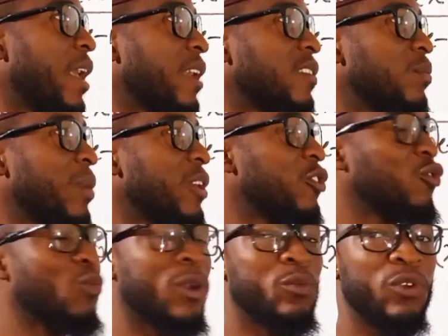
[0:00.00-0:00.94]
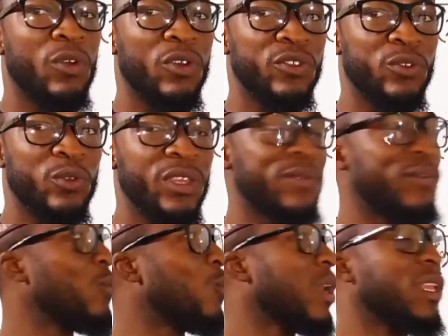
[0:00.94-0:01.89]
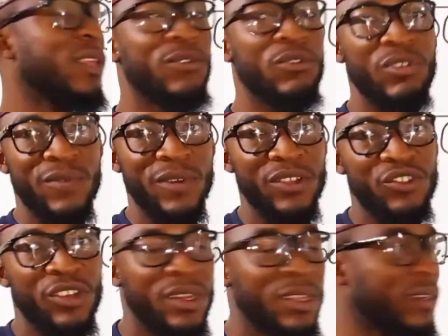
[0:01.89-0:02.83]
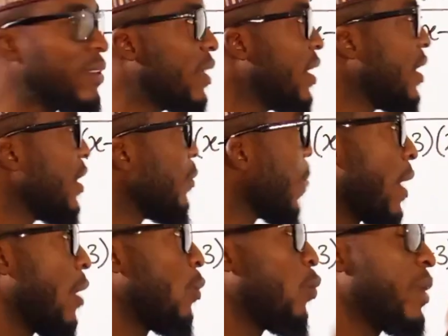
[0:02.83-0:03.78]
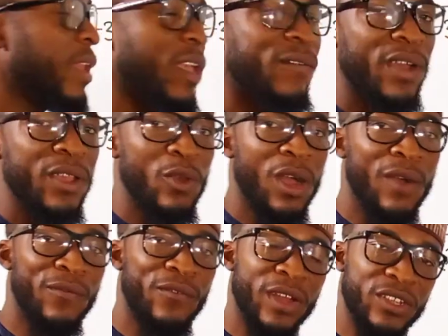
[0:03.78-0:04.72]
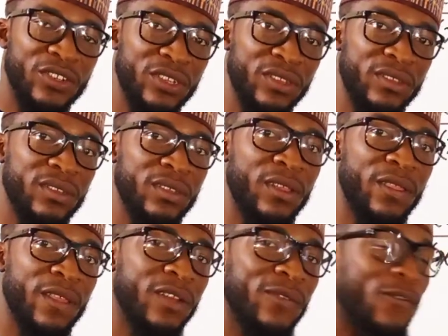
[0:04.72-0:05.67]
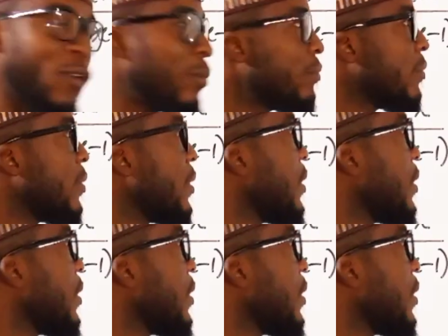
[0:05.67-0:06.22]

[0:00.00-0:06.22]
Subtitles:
x minus 1 will also give you 1 if you differentiate it. And whenever you have fractions in that form,